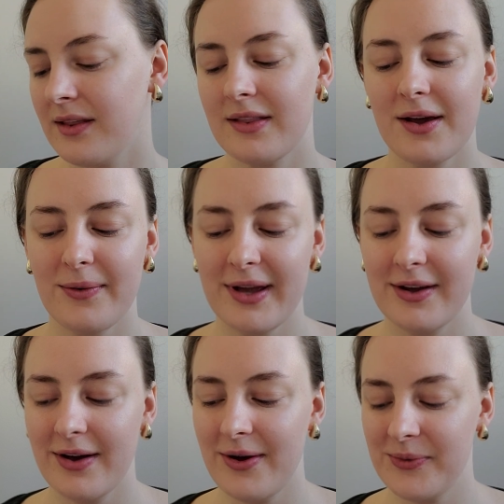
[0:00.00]
There we
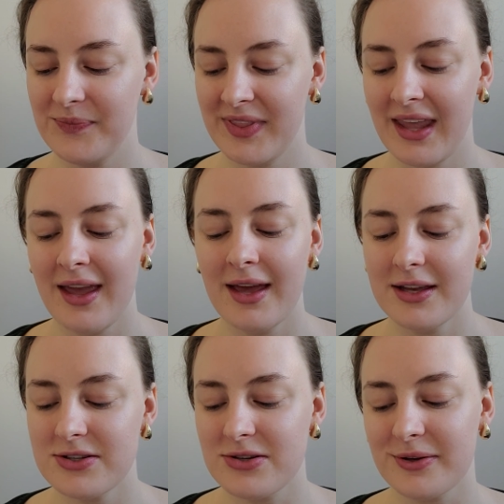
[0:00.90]
go.
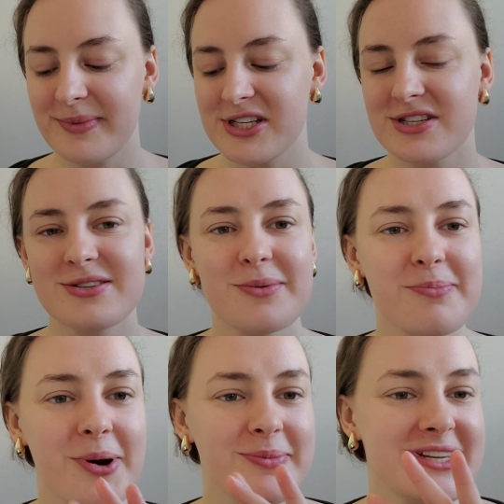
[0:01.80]
It took me just a
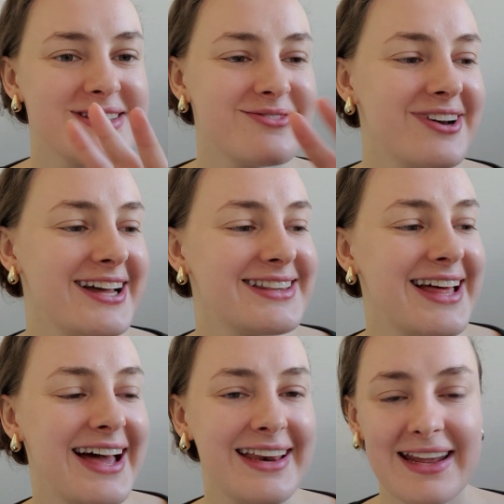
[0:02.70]
moment to find
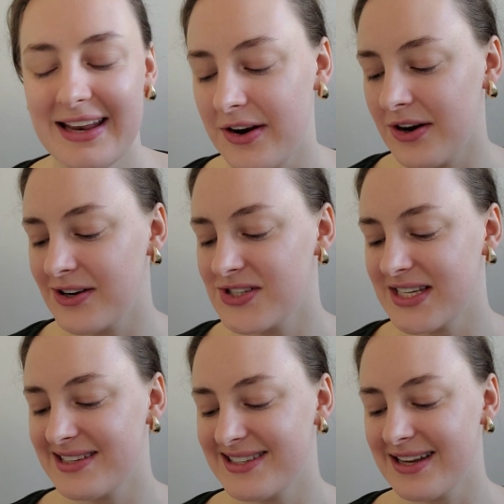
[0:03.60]
that in our
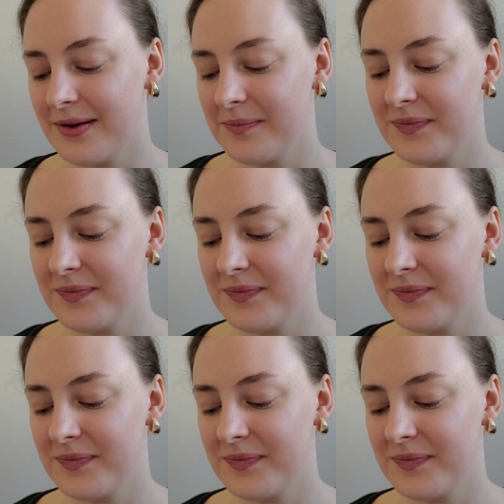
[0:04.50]
system,